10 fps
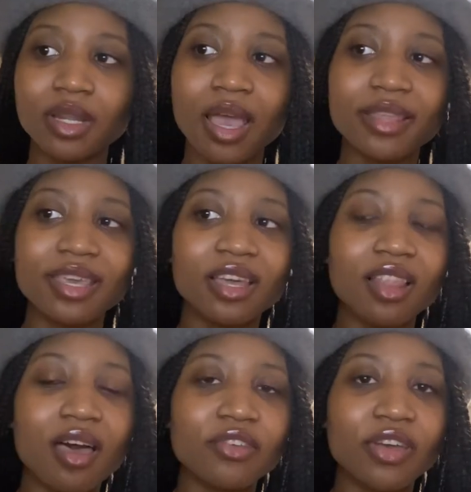i think a
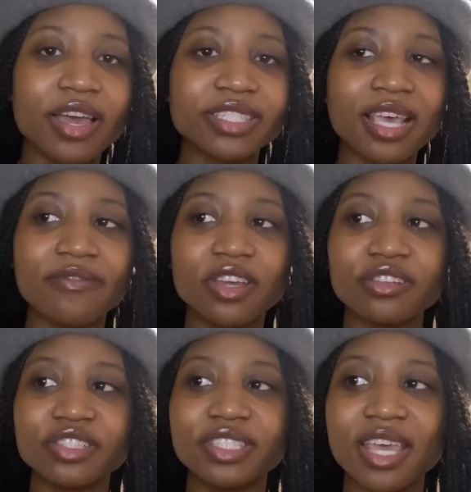lot of you guys have to
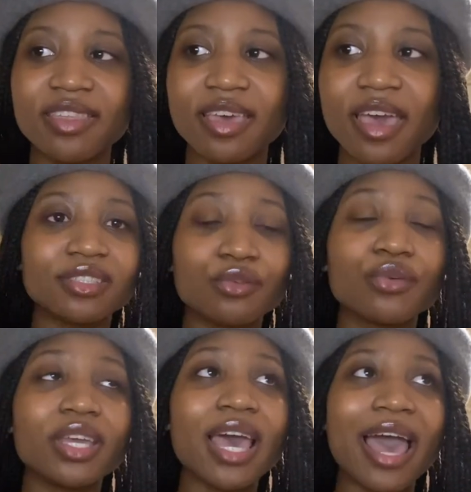understand that
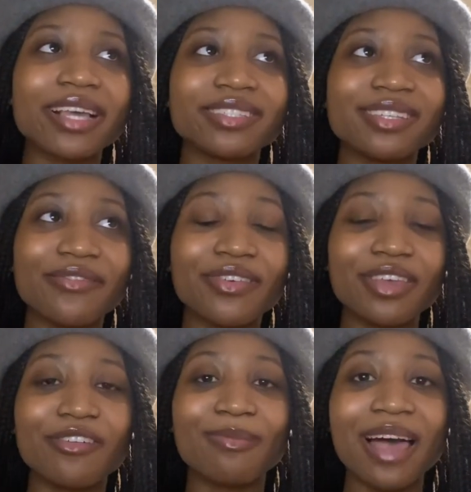korea acts
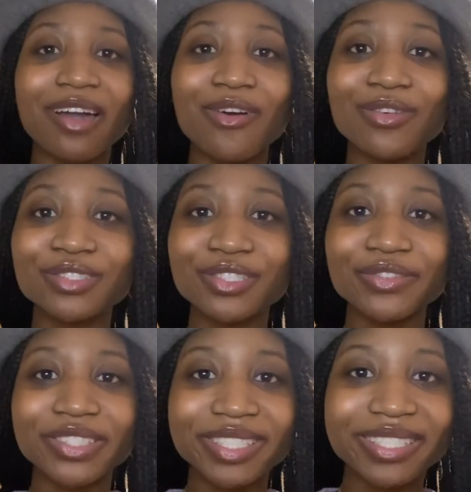differently with black culture
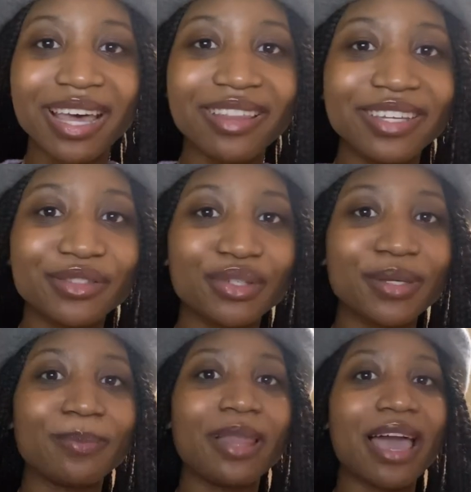versus how they
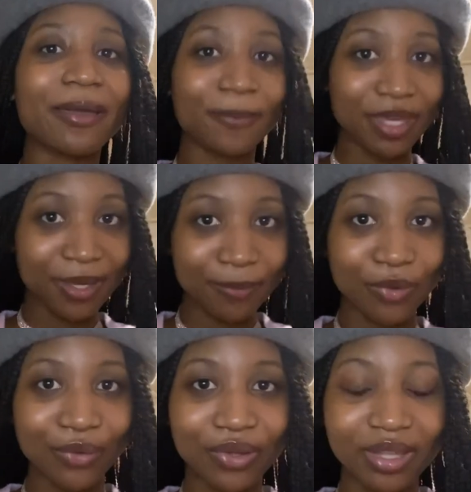treat black
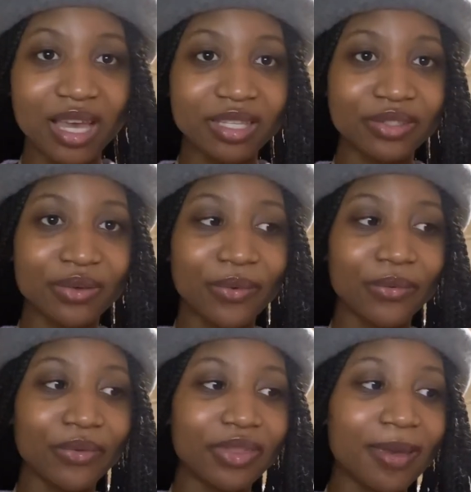people
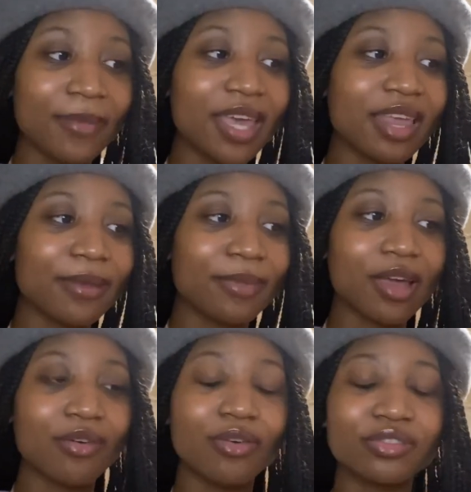so they may like
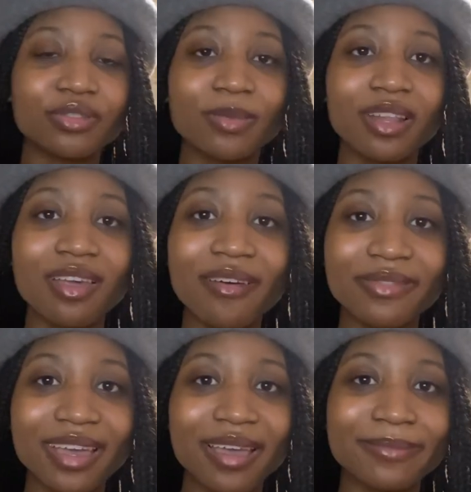black culture but a lot
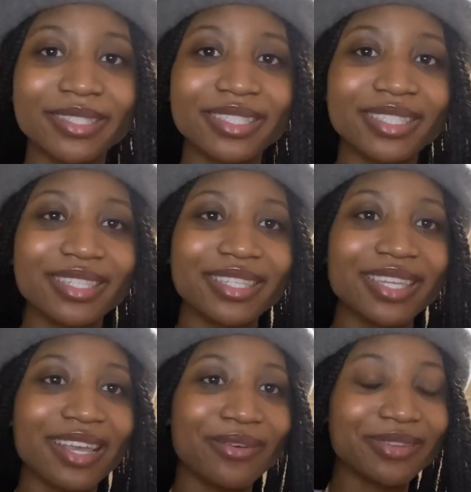of times
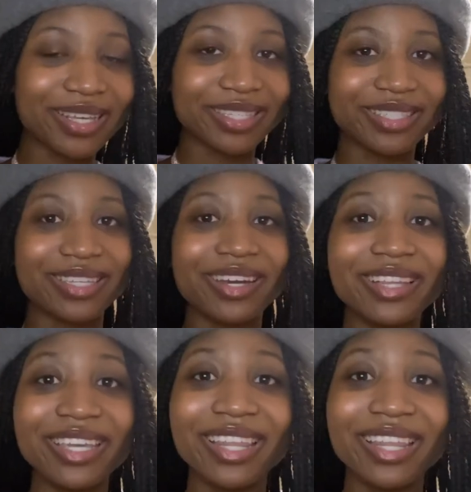they don't necessarily